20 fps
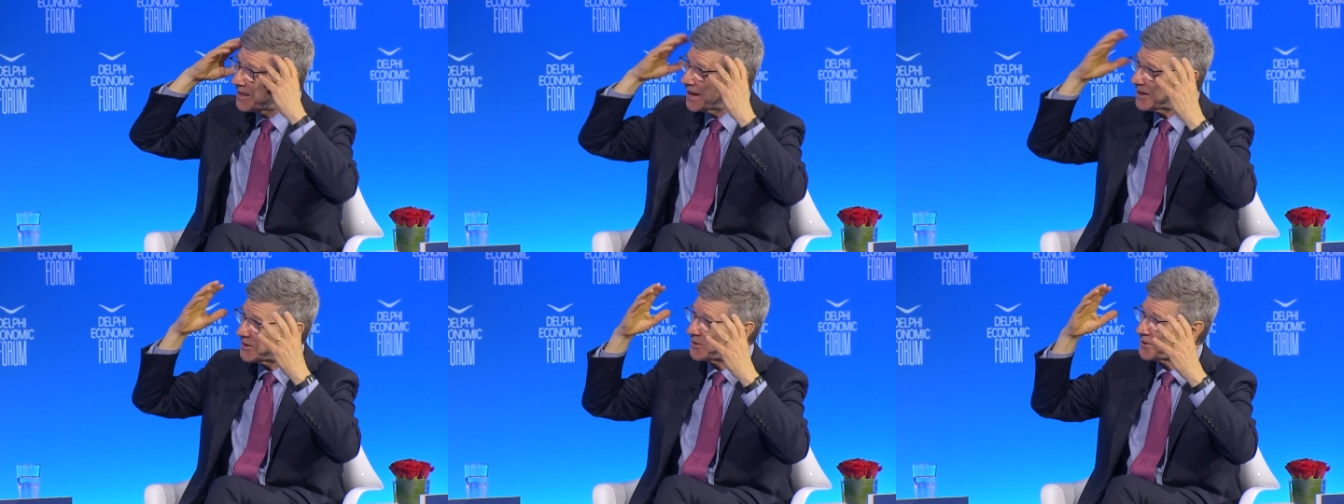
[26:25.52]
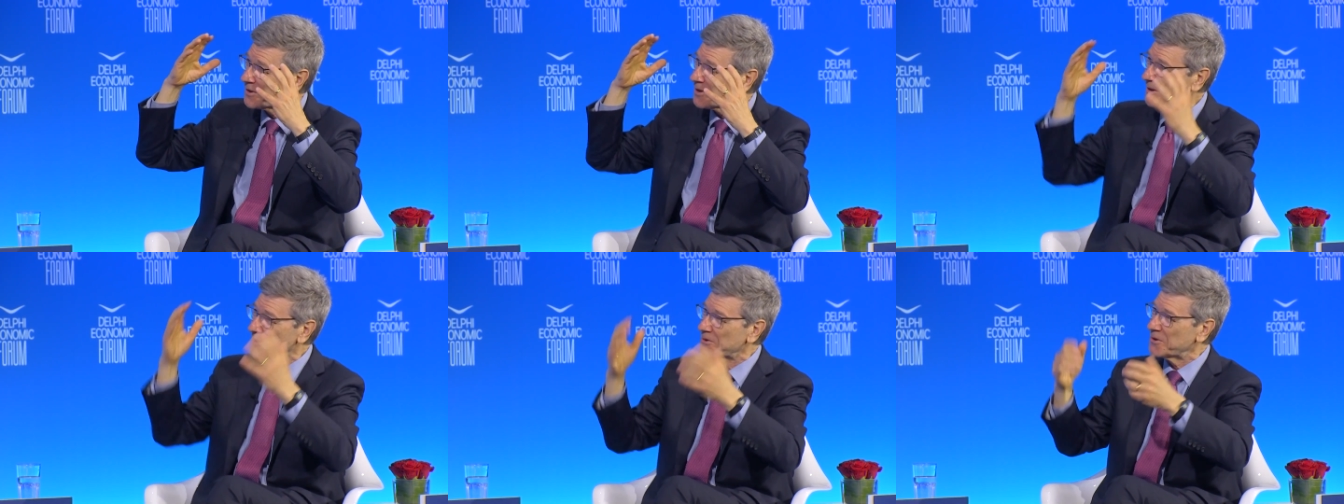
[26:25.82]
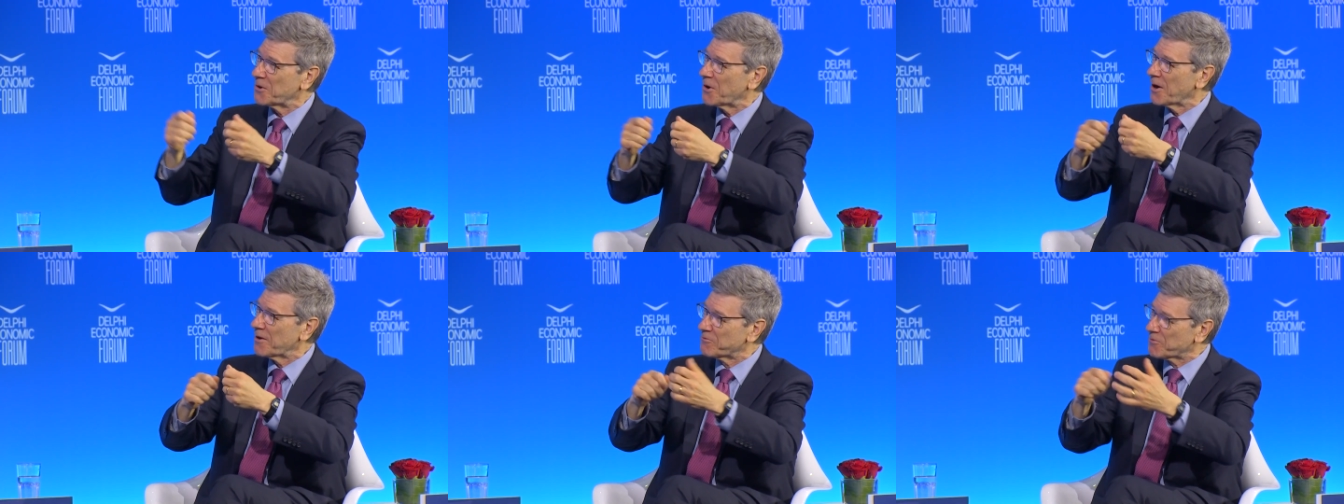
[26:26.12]
that's a, you
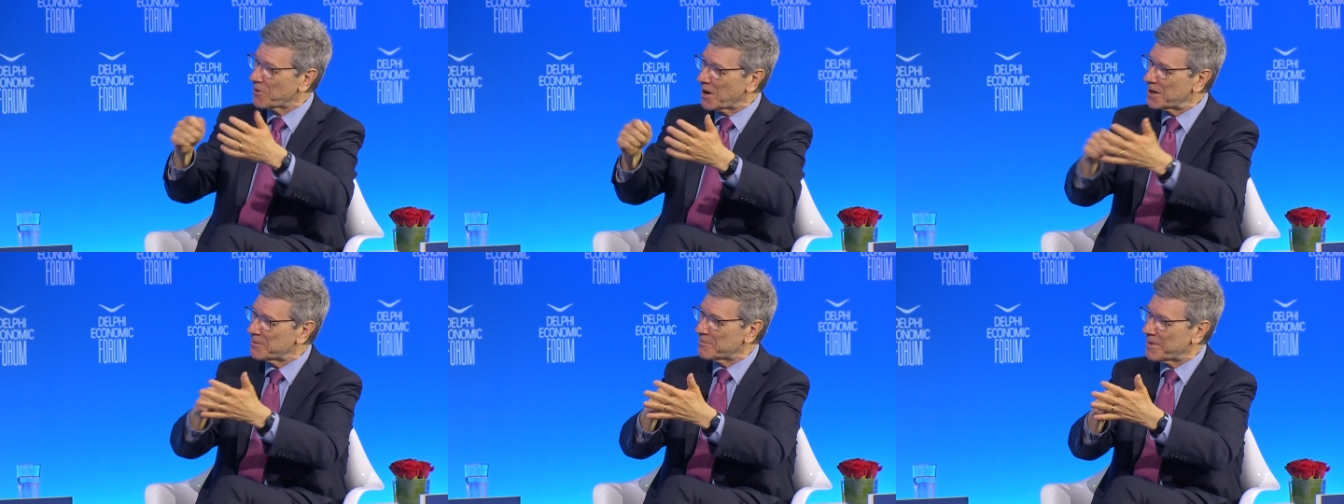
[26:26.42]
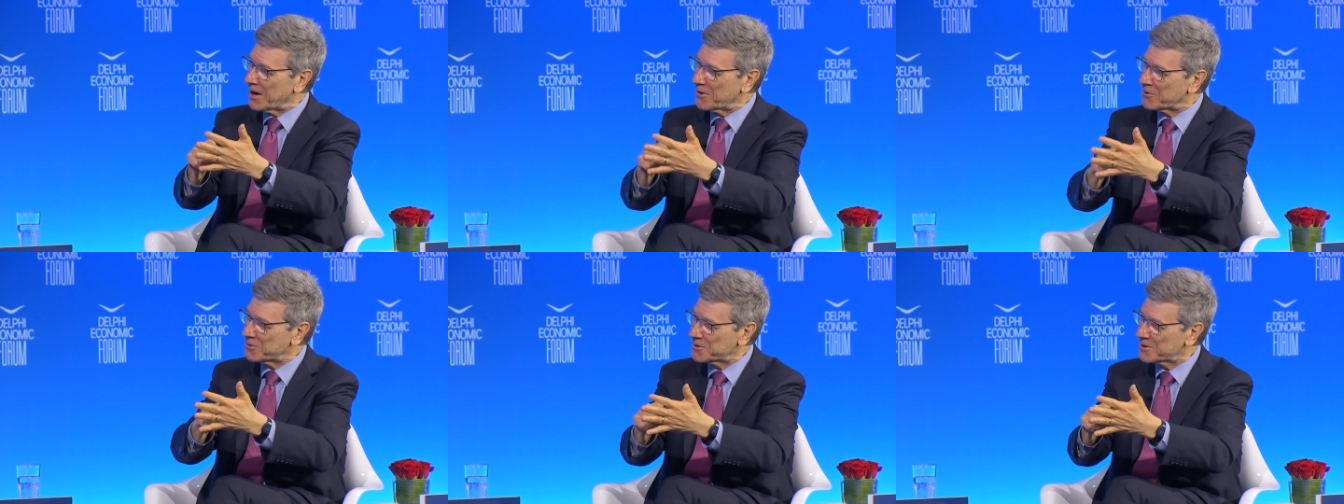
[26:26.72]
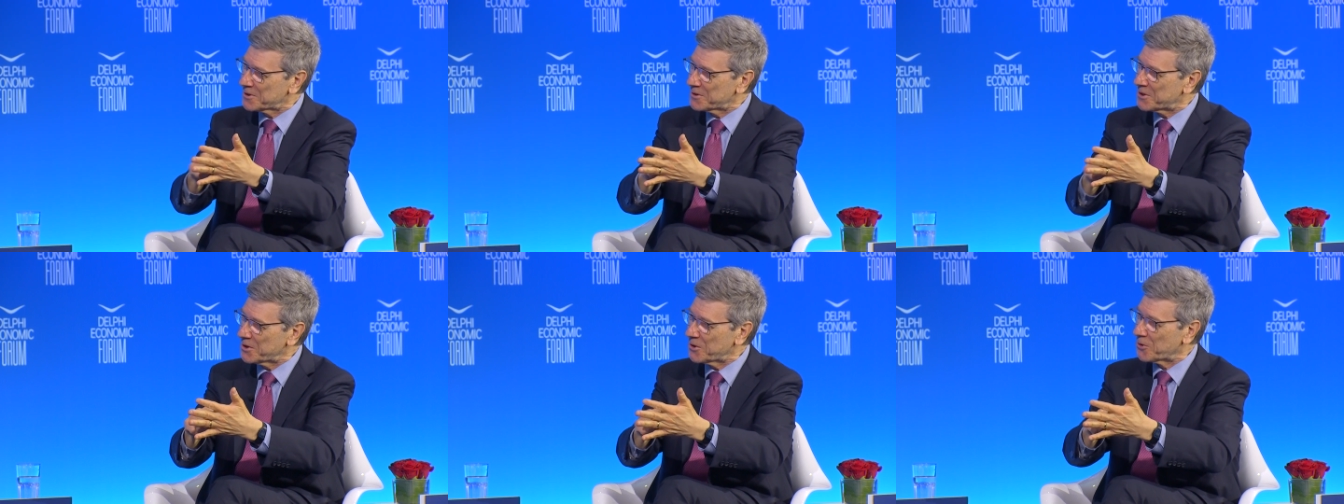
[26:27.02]
know, I've read about
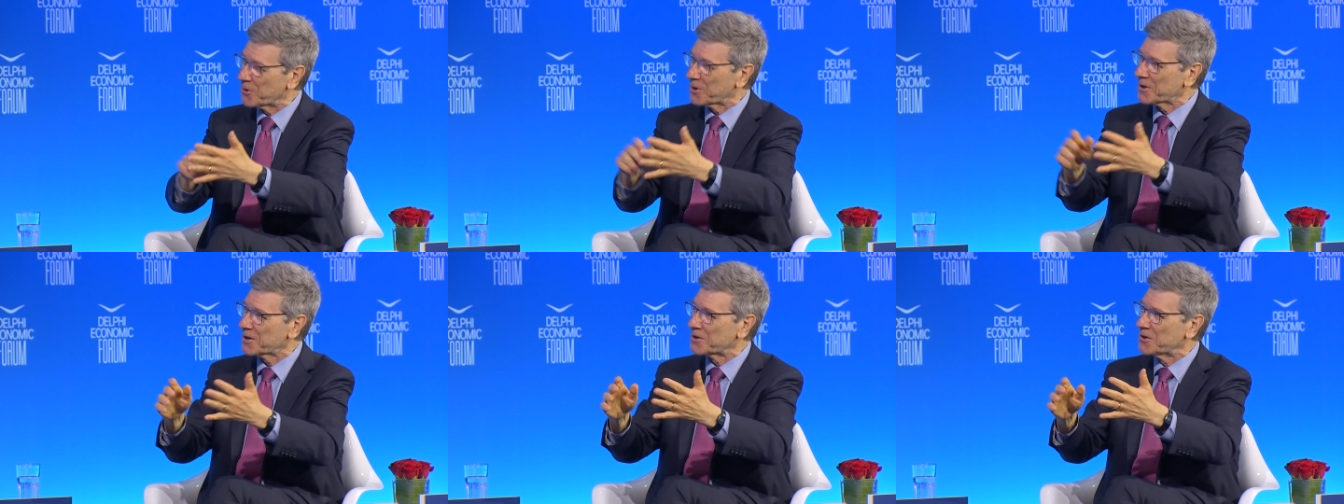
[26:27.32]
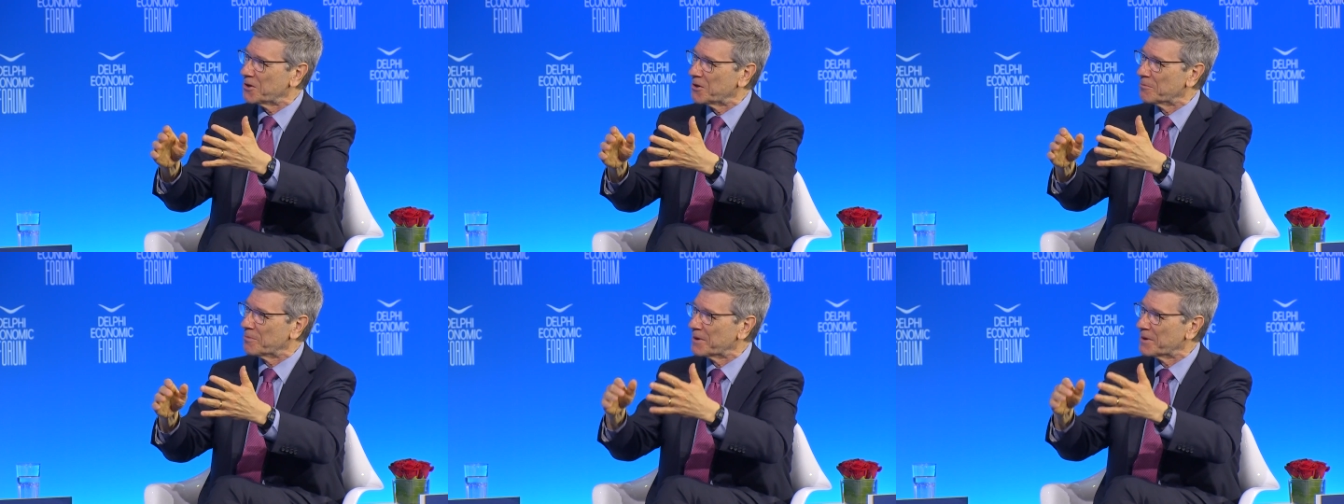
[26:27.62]
the Oracle,